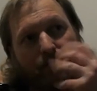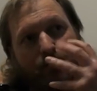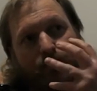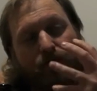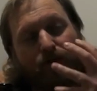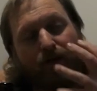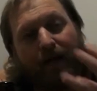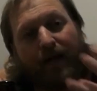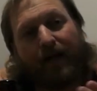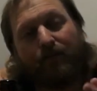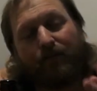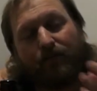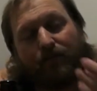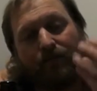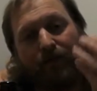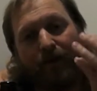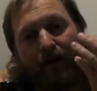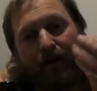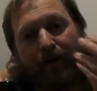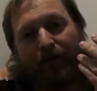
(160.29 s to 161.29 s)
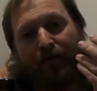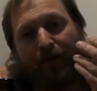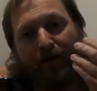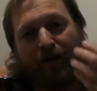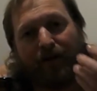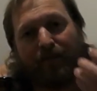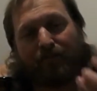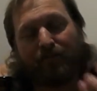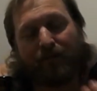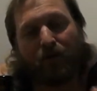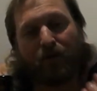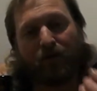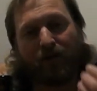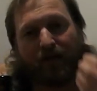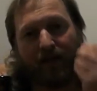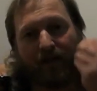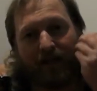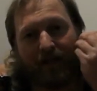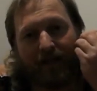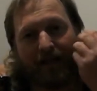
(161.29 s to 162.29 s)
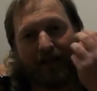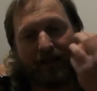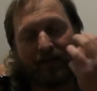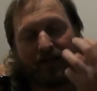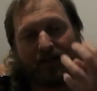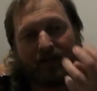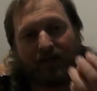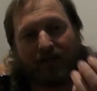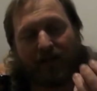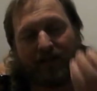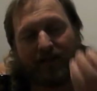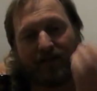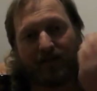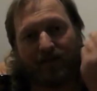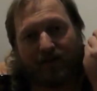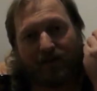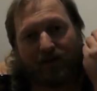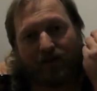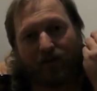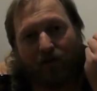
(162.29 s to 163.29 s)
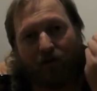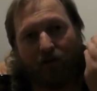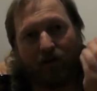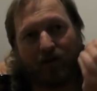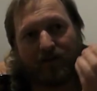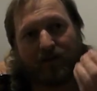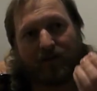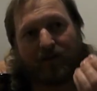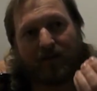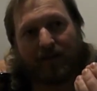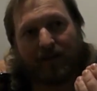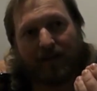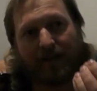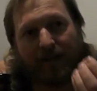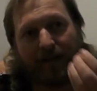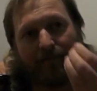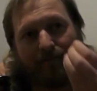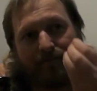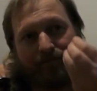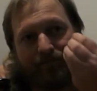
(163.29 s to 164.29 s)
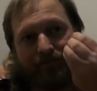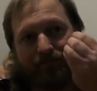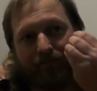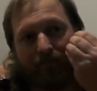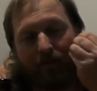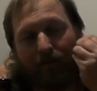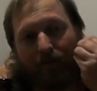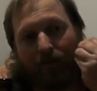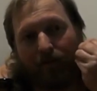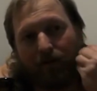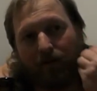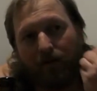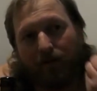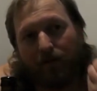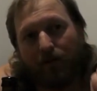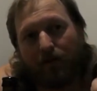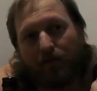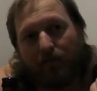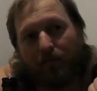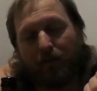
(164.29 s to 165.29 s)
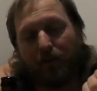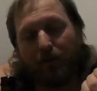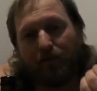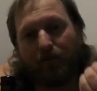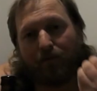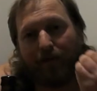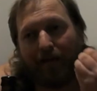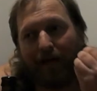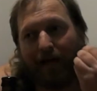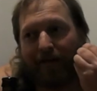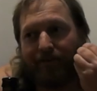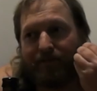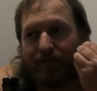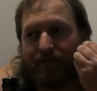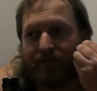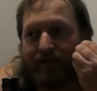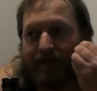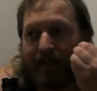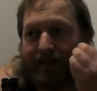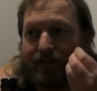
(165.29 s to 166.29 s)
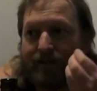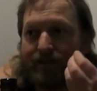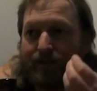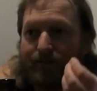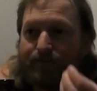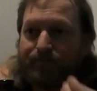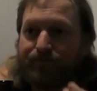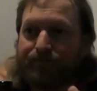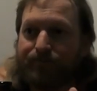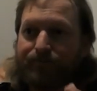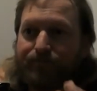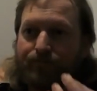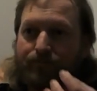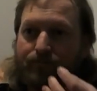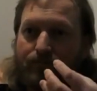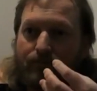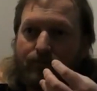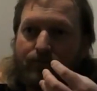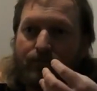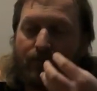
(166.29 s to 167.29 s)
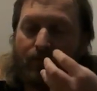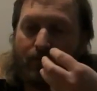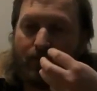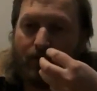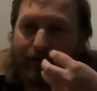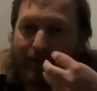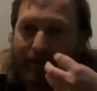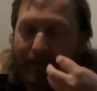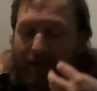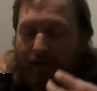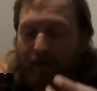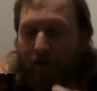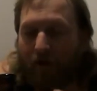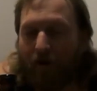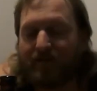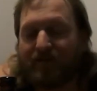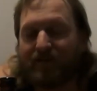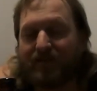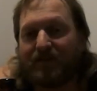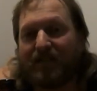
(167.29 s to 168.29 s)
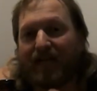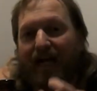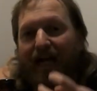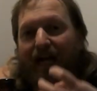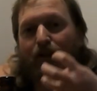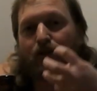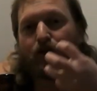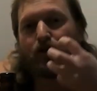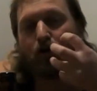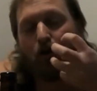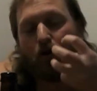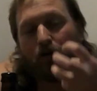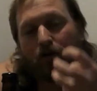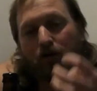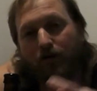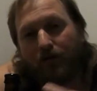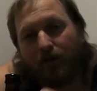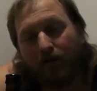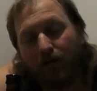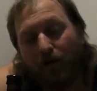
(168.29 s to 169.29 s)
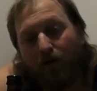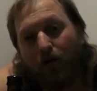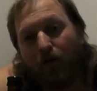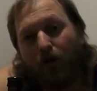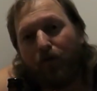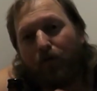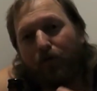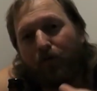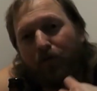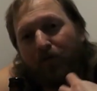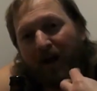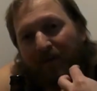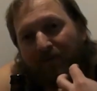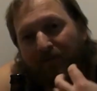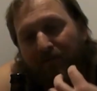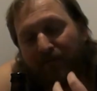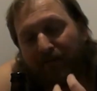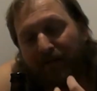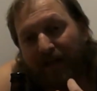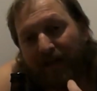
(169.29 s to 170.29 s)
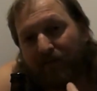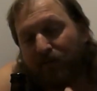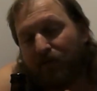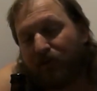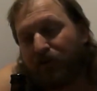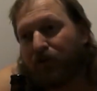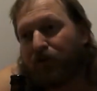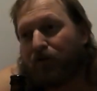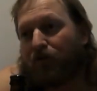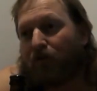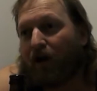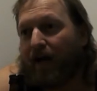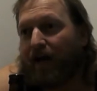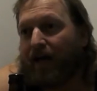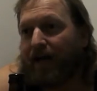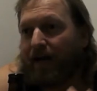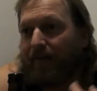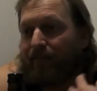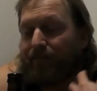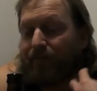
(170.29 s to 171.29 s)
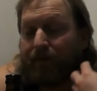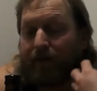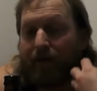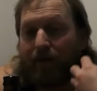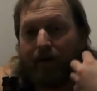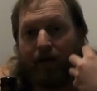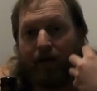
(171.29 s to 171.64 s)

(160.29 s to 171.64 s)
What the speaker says: Straight up, very, very milky. You can actually taste it. It's nice and thick. Beautiful aftertaste. That nice dark chocolate. Rum flavour straight up.